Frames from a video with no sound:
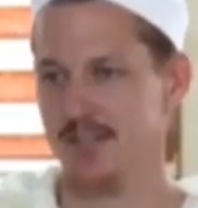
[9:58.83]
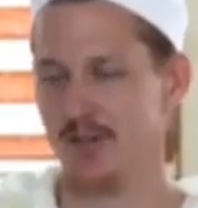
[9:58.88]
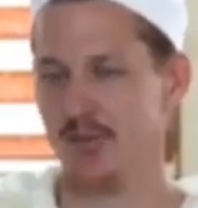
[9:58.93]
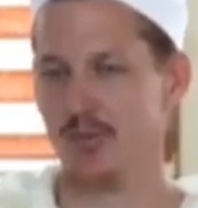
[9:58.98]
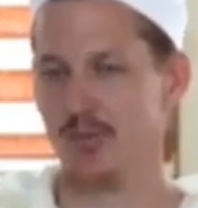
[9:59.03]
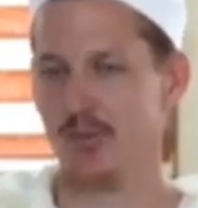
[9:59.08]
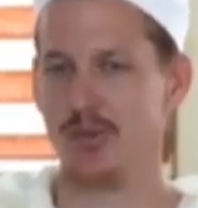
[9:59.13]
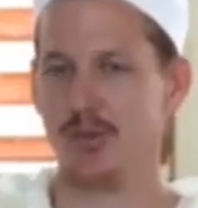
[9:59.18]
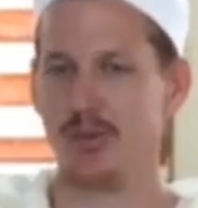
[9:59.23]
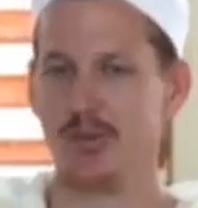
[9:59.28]

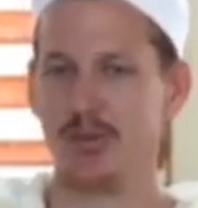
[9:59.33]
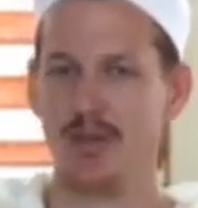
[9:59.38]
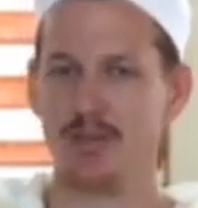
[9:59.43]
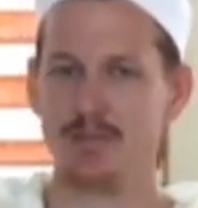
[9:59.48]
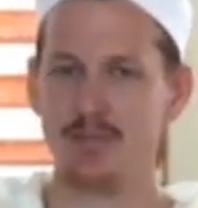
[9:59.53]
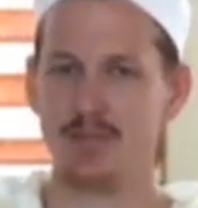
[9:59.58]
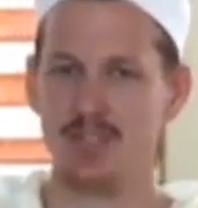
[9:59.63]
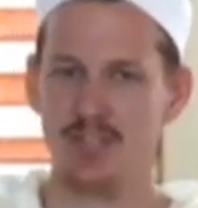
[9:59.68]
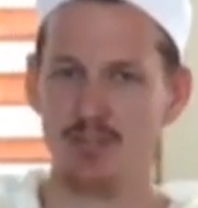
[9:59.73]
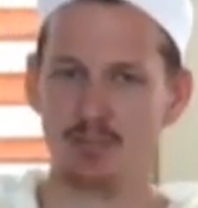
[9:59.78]
whether they be
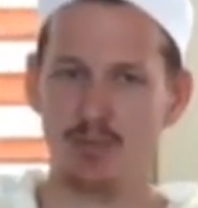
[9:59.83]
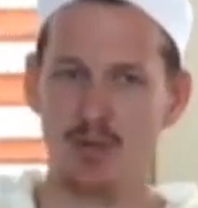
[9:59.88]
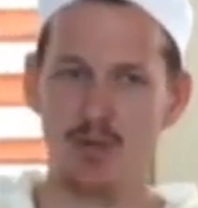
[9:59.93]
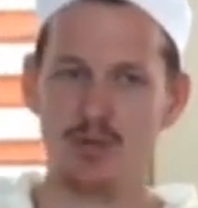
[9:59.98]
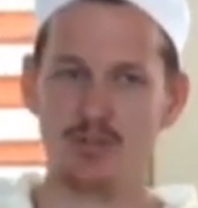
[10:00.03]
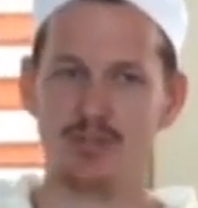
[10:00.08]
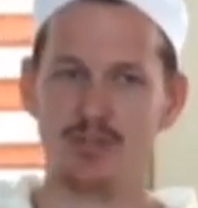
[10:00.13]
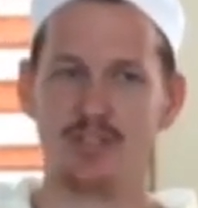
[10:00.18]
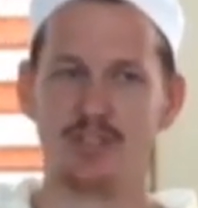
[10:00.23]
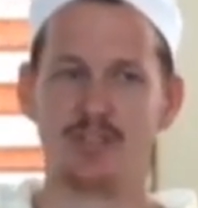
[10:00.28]
small
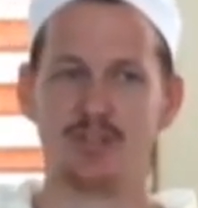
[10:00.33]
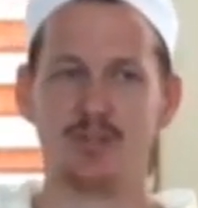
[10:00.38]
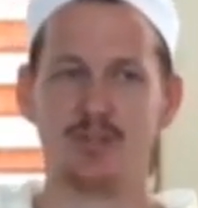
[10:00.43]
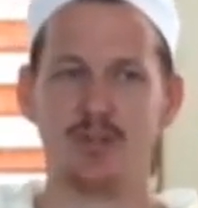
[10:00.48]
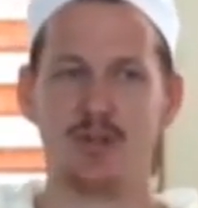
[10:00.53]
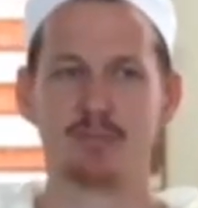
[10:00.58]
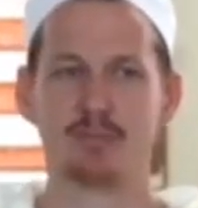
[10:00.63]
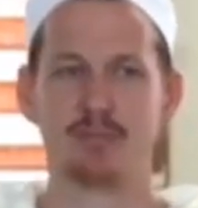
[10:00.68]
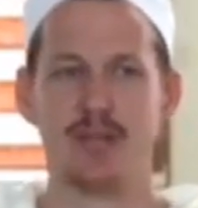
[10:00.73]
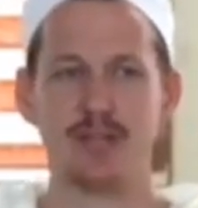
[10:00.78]
sins
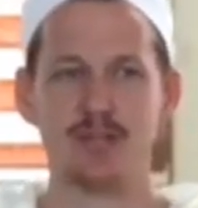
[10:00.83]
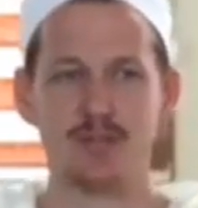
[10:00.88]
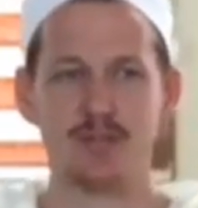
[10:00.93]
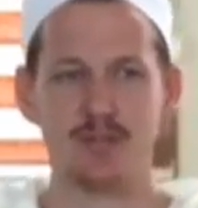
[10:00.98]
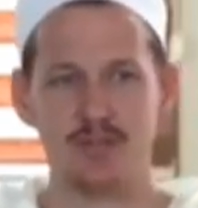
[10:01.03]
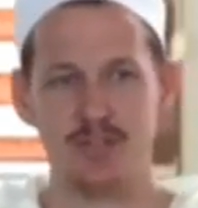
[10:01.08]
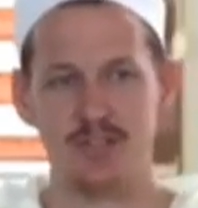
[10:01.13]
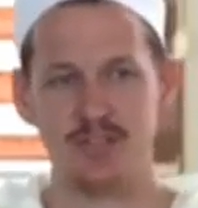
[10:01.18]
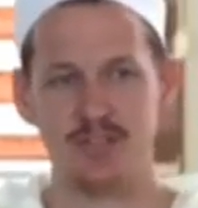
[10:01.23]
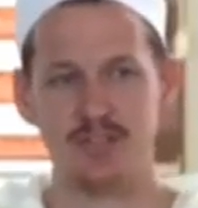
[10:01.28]
or major
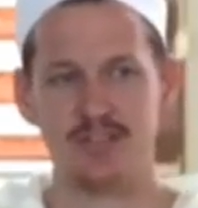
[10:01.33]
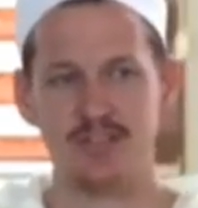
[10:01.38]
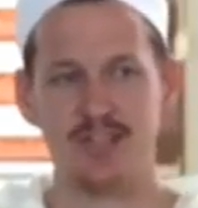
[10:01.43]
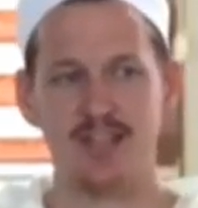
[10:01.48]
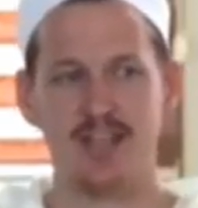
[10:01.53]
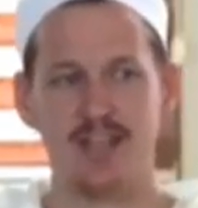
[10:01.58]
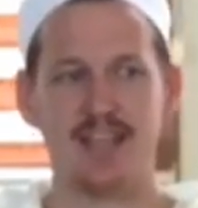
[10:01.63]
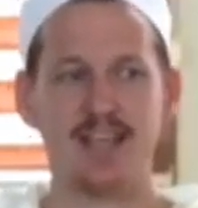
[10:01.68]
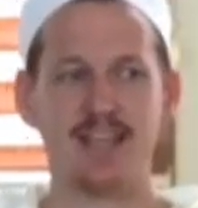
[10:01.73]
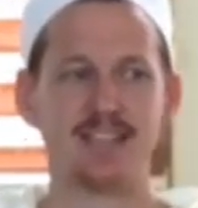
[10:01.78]
sins.
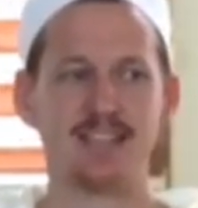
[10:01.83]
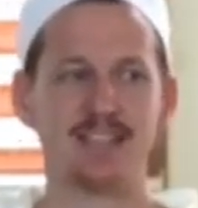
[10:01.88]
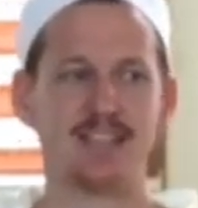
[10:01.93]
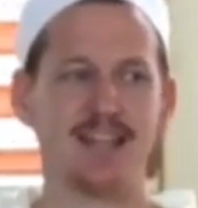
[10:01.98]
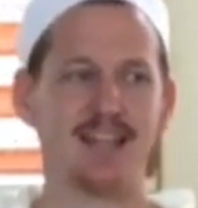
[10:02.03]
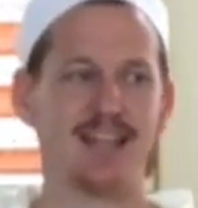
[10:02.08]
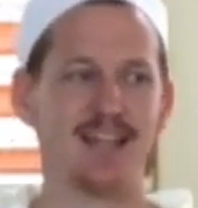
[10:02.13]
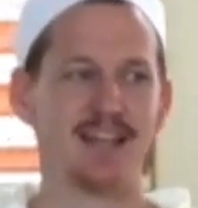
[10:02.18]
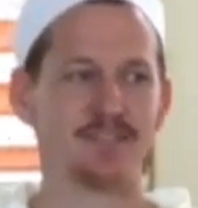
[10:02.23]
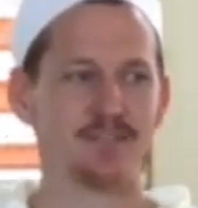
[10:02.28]
He is
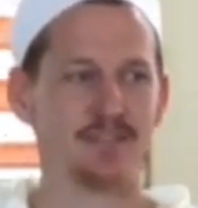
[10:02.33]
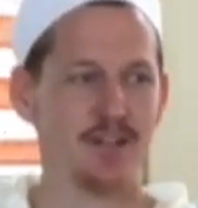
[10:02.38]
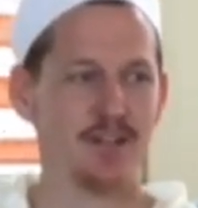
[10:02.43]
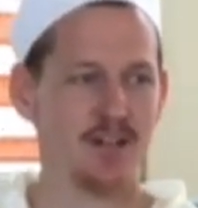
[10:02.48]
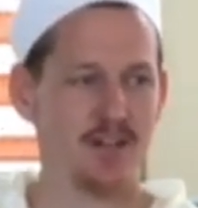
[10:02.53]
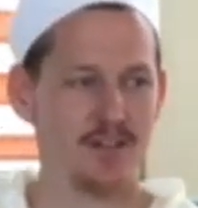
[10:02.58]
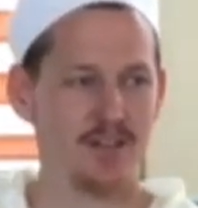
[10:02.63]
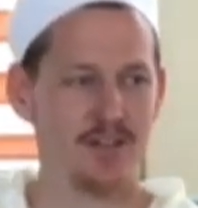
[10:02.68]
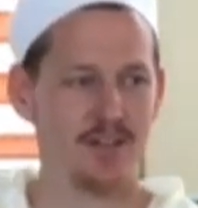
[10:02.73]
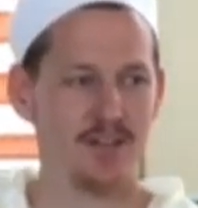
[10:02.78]
Al-Ghafar.
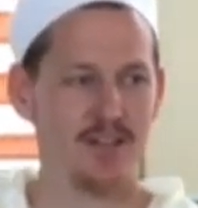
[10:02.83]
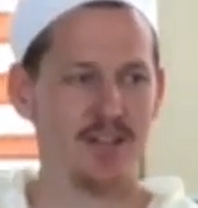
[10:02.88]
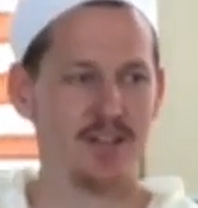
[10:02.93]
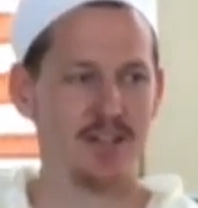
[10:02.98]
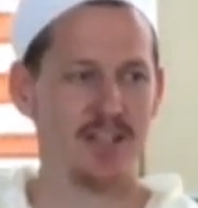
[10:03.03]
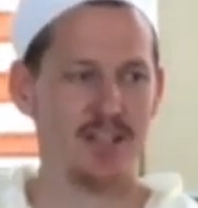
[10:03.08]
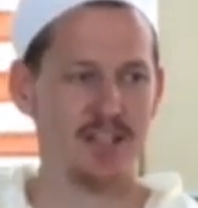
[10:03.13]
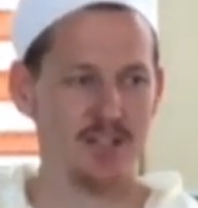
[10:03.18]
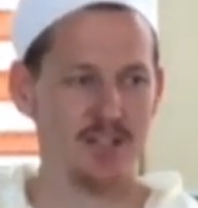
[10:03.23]
He is